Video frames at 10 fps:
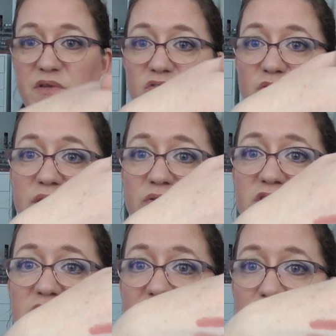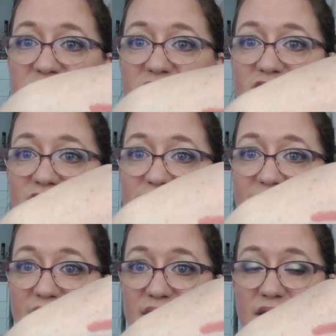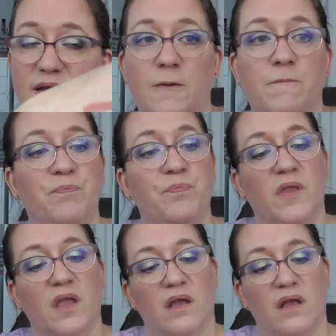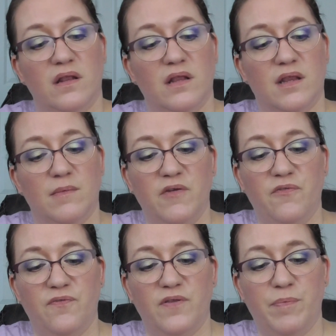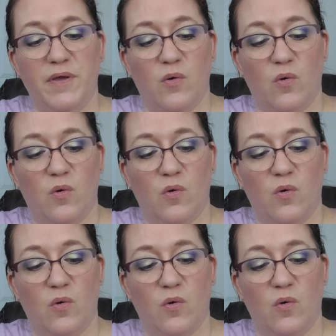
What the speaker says: So there's the lipstick. And then let me flip it